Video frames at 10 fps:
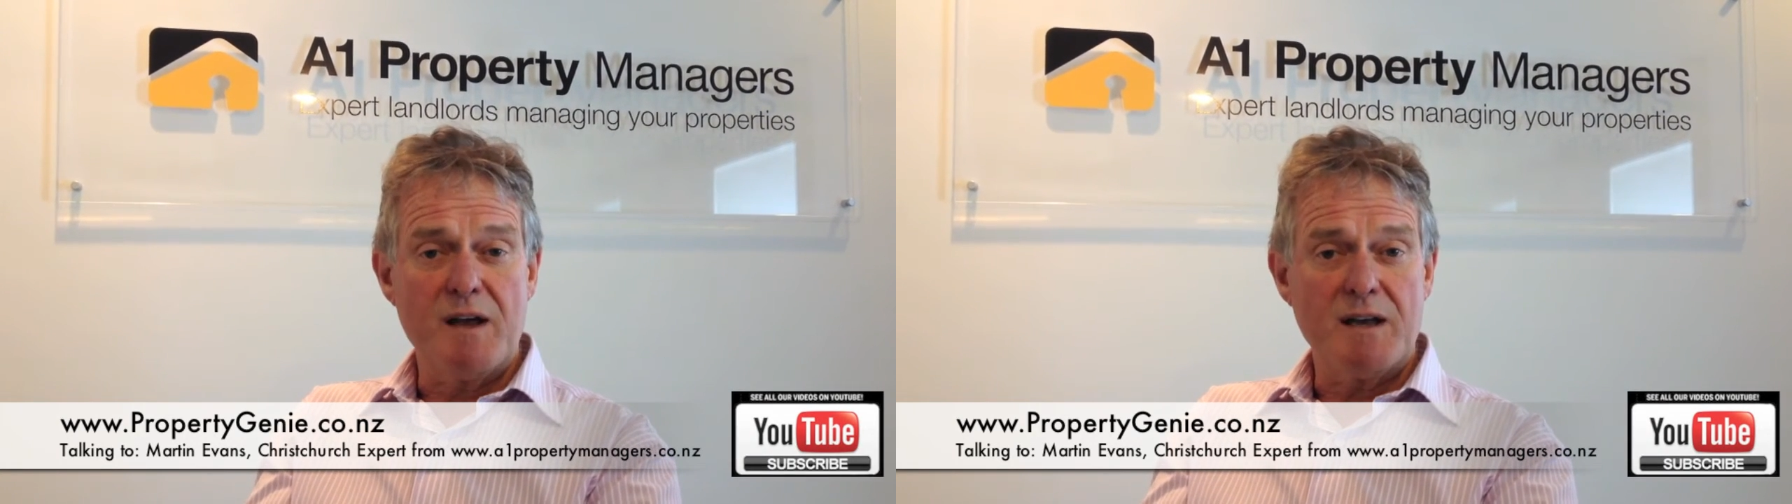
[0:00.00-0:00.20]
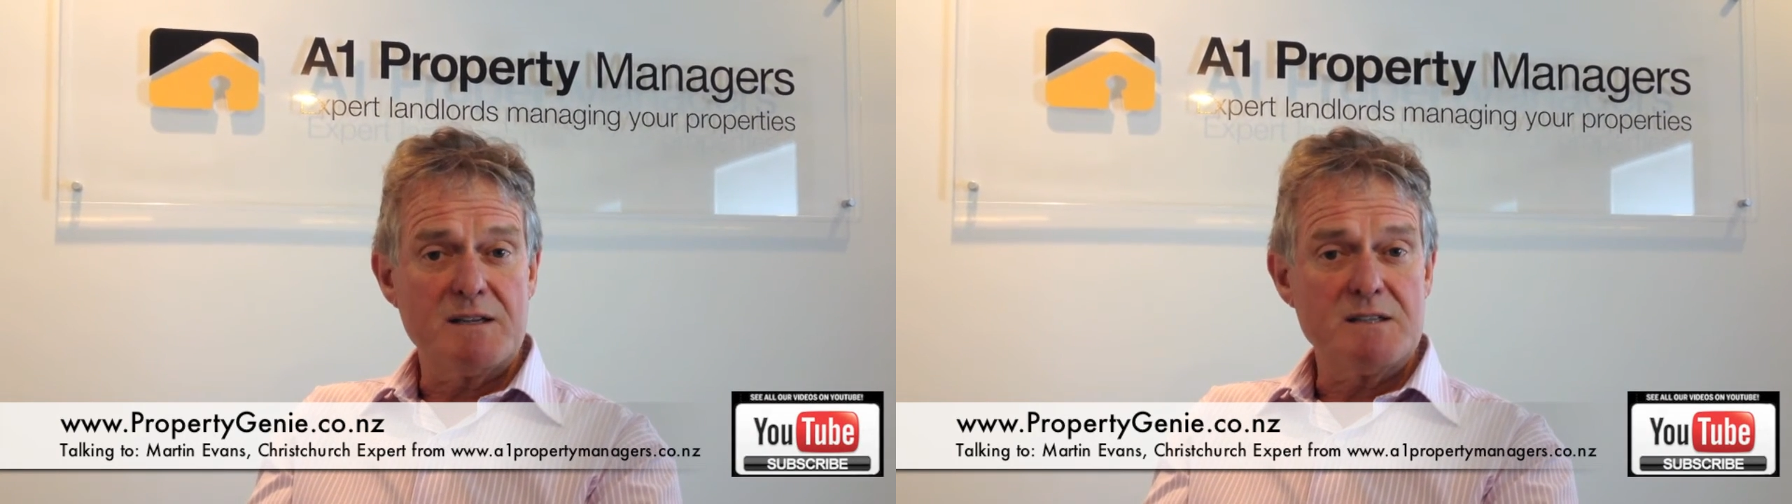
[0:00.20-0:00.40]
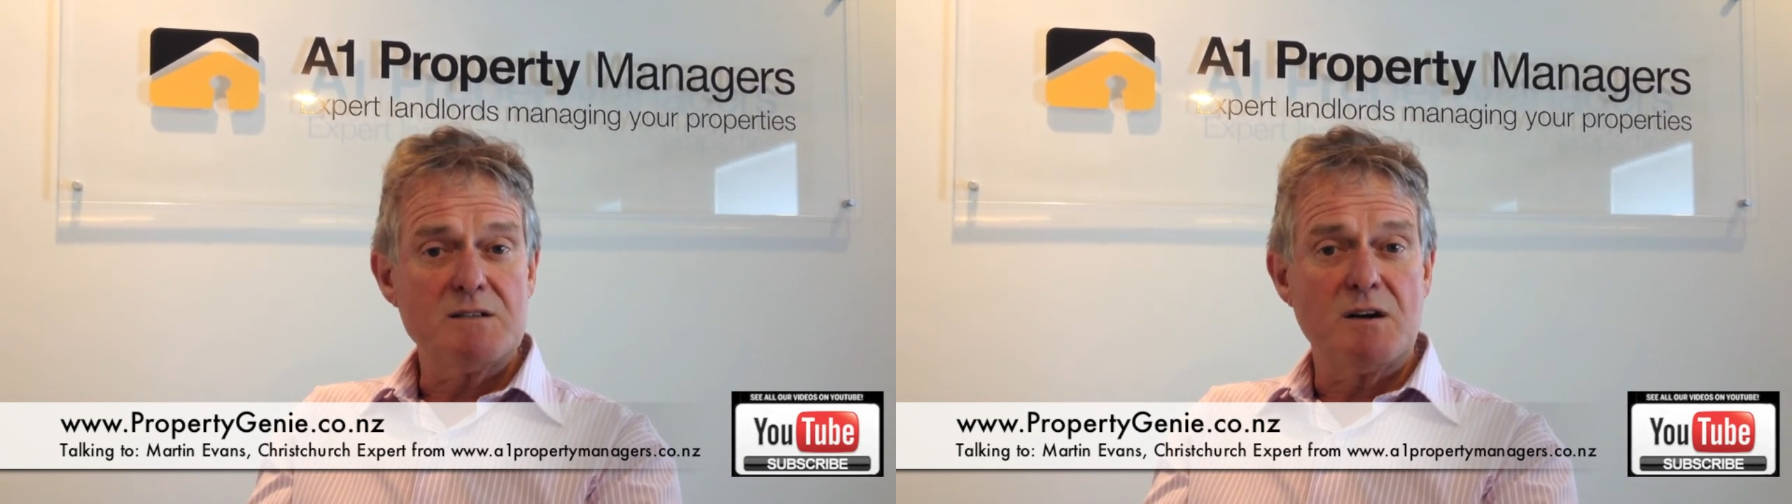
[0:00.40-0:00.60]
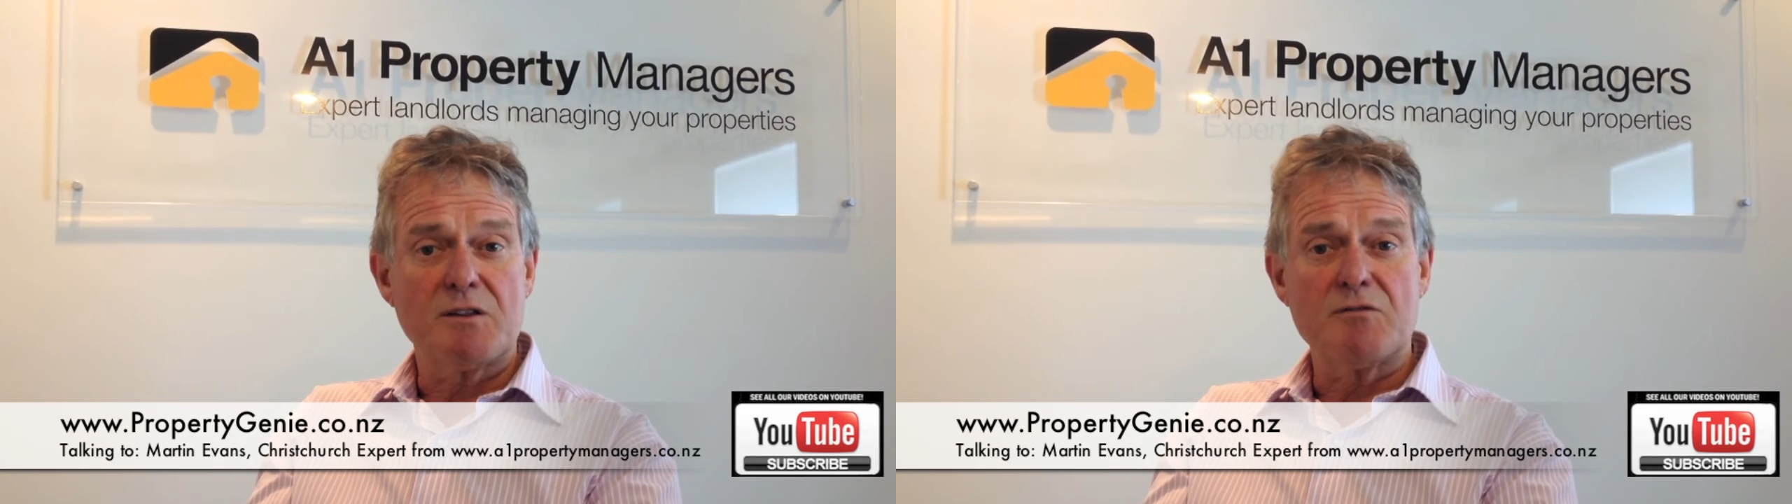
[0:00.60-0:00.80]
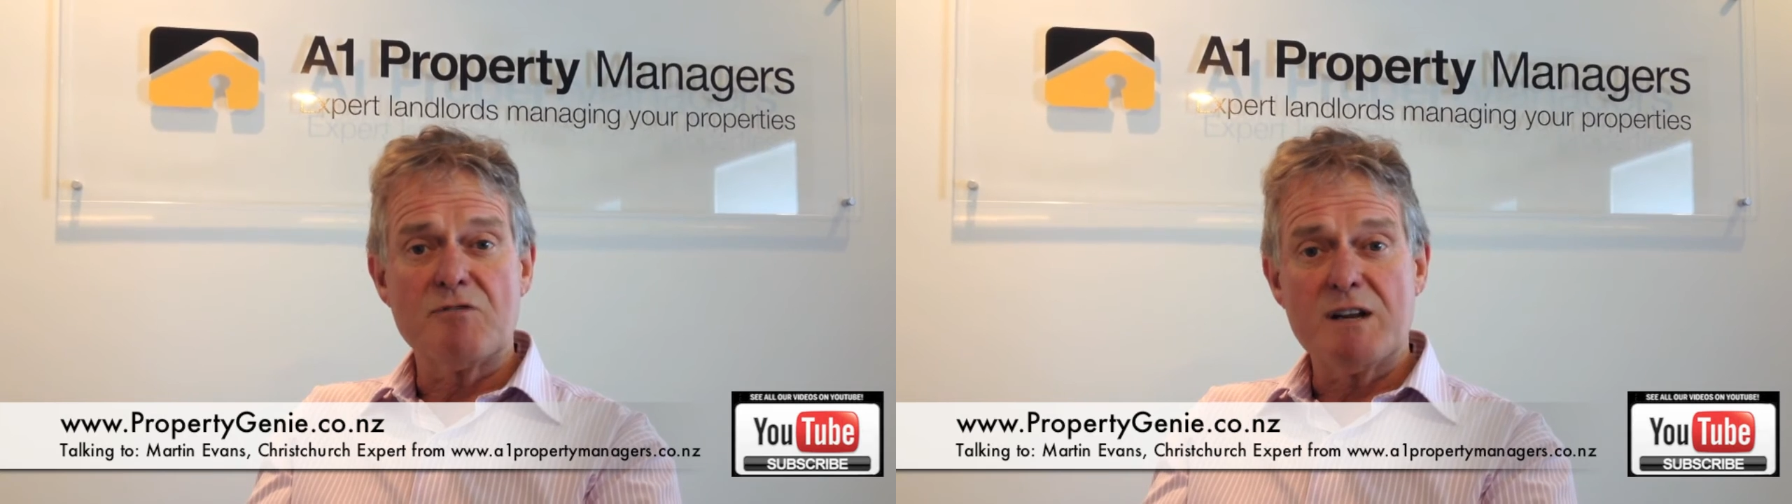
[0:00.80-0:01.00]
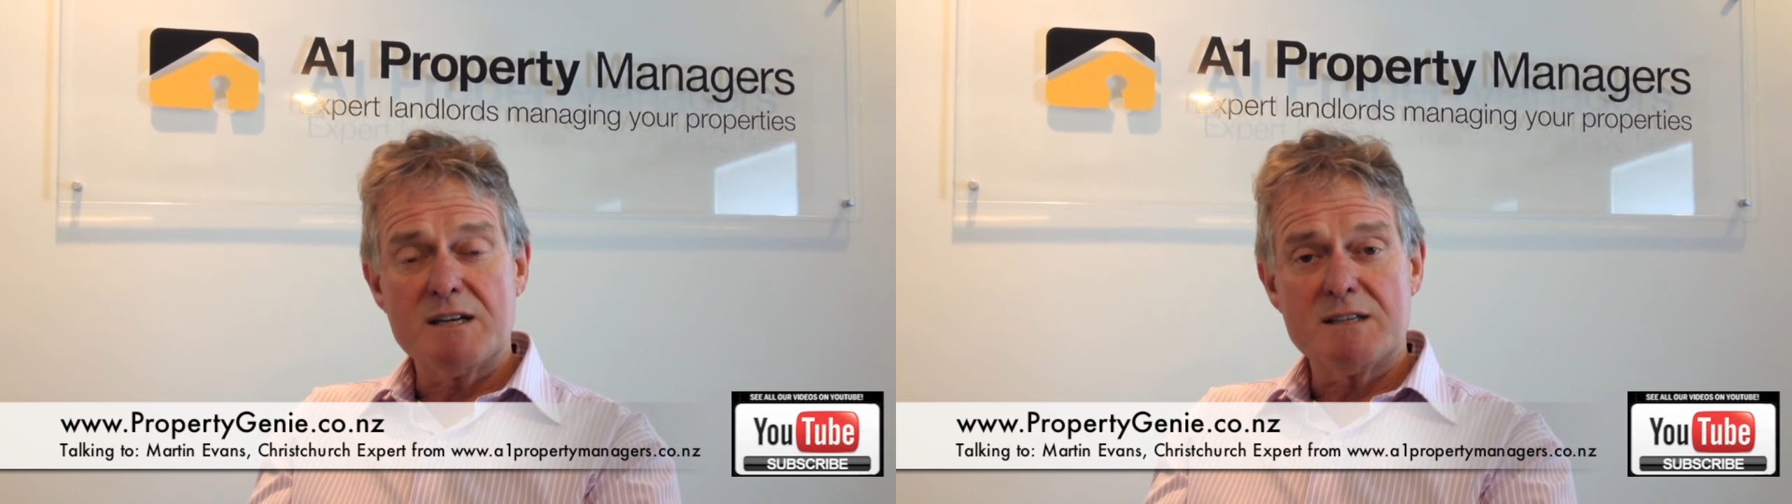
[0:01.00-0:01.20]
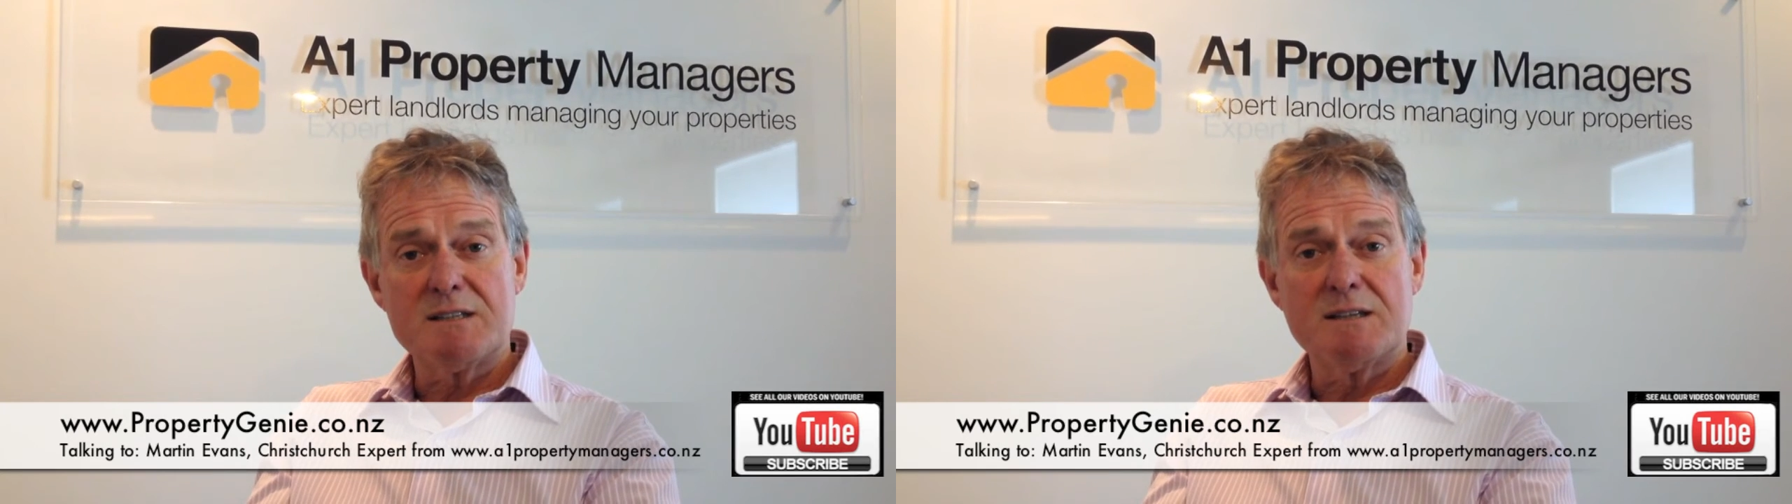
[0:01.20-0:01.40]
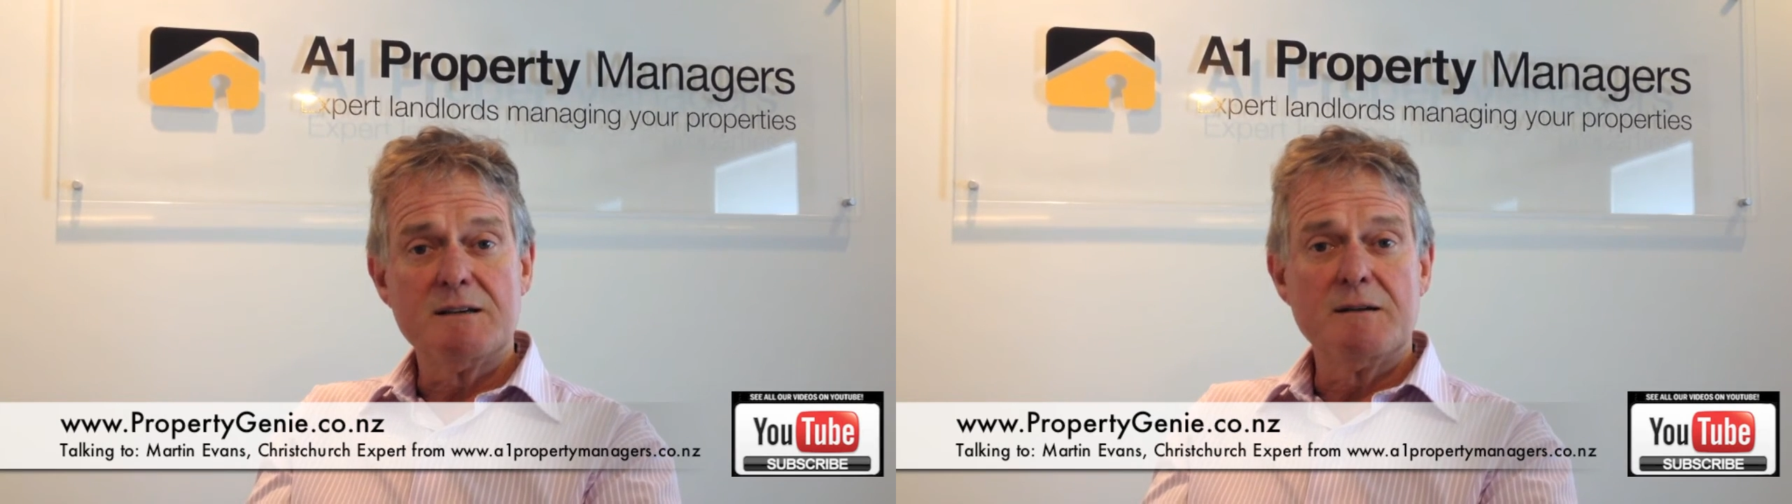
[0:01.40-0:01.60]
factors like the rent,